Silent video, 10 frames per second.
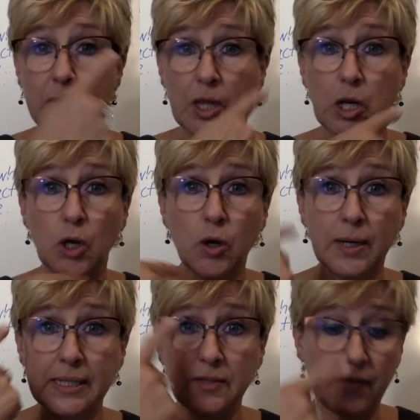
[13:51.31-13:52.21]
The look on
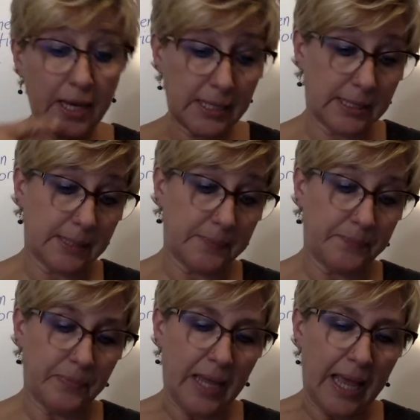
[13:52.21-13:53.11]
his face.
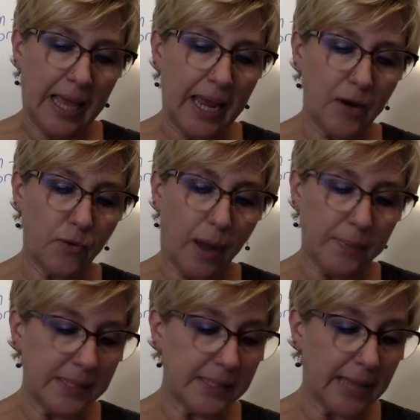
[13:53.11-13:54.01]
He
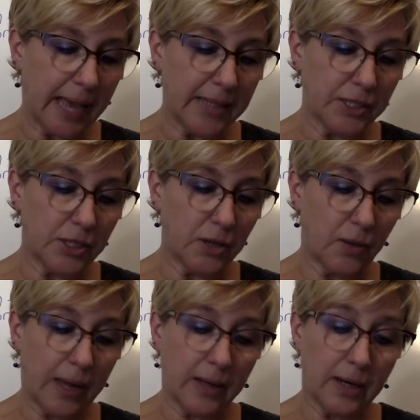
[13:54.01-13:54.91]
dropped his eyes to the
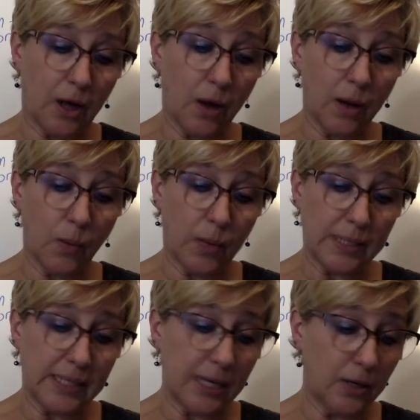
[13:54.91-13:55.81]
ground, and all at
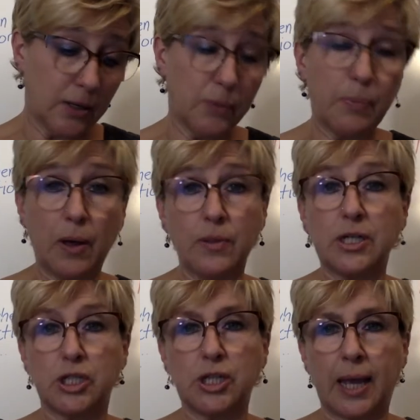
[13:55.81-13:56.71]
once he looked both
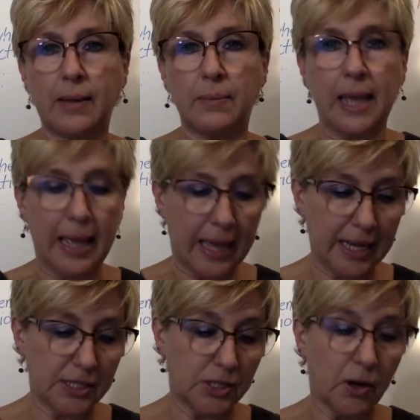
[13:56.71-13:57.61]
ashamed
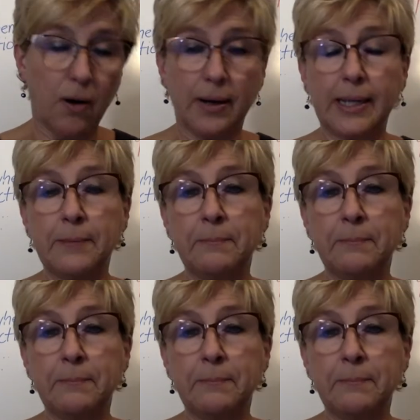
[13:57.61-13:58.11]
and sorry.